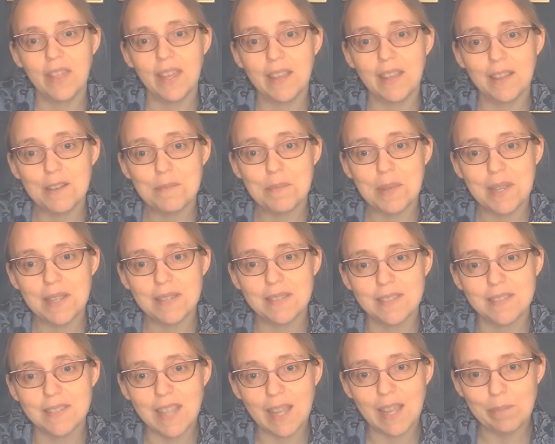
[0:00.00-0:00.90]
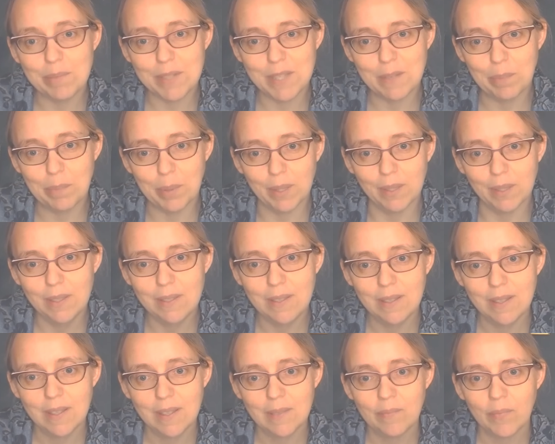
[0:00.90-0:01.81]
going to be susceptible?
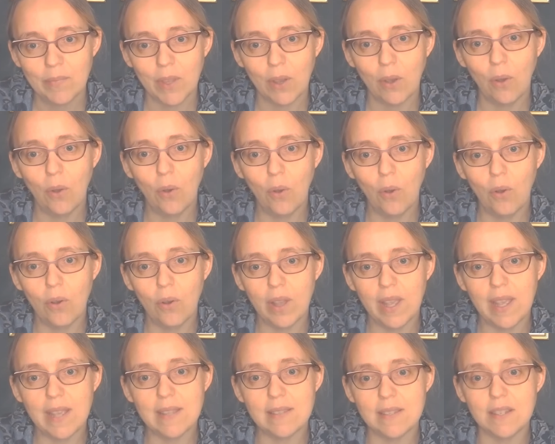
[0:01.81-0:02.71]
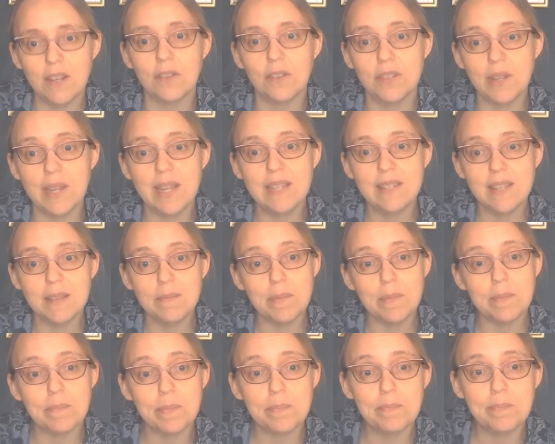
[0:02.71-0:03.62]
Or is, you know, so is it
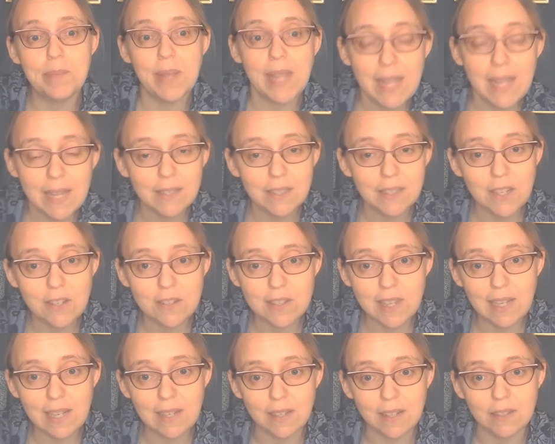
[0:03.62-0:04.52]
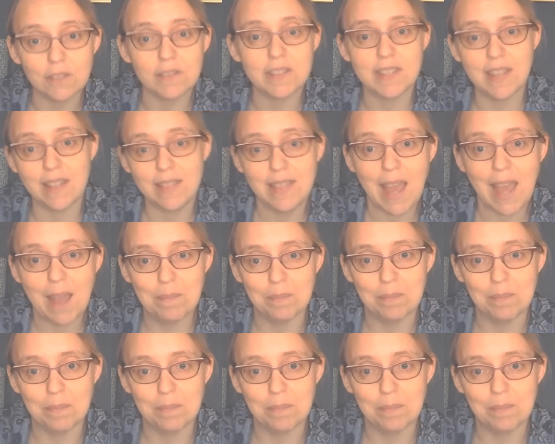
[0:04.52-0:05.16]
being in New Zealand or is it them?